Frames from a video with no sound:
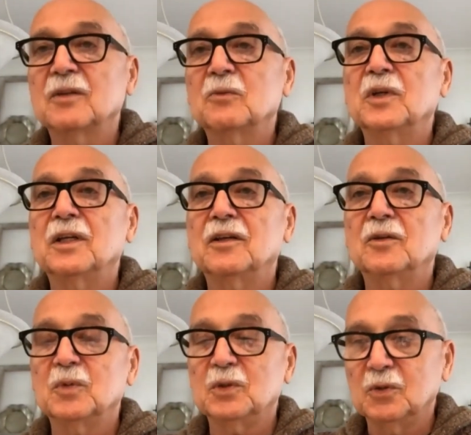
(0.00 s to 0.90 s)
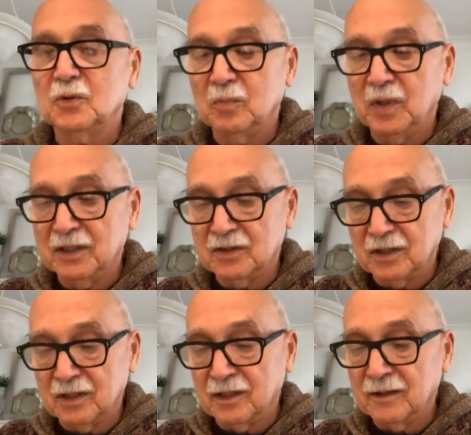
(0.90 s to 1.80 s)
and we had a platoon base
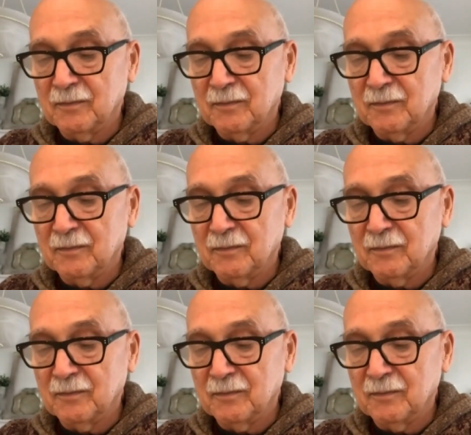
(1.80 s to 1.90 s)
there.